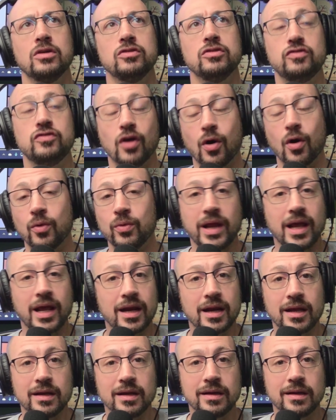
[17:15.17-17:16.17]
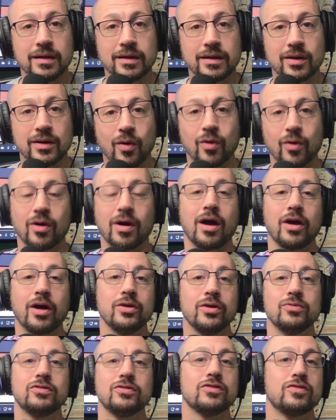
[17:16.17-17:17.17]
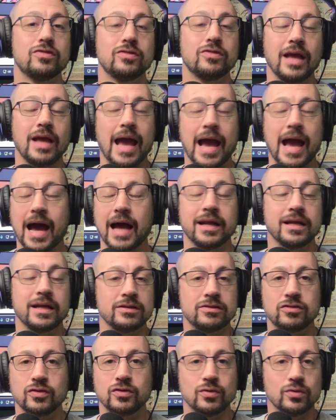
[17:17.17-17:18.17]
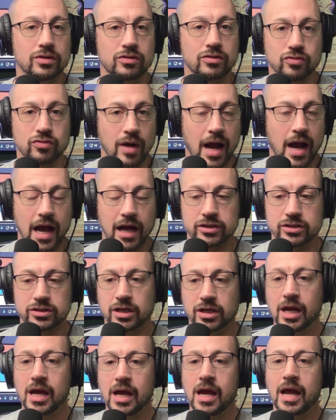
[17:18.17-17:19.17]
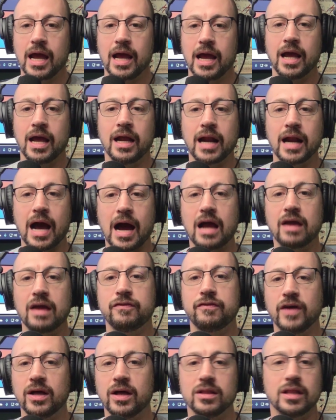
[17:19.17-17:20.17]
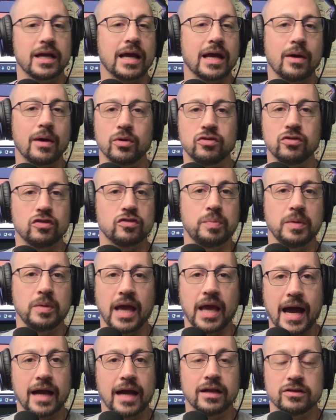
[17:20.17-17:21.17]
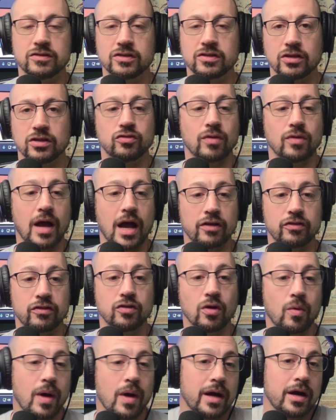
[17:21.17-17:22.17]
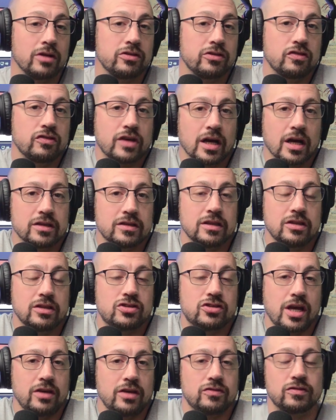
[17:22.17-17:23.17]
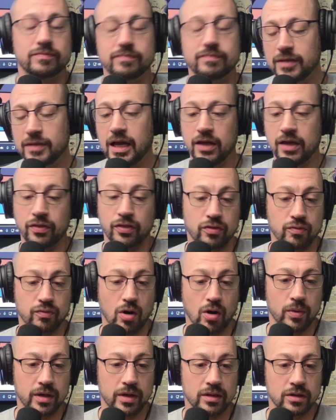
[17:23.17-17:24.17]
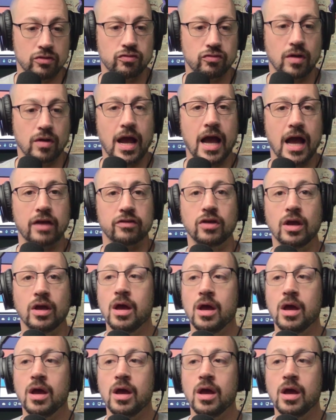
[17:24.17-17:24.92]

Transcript: donating or are you just adding to the trash? And I felt like I would just be adding to the trash. So why not just cut to the chase and throw it in the trash?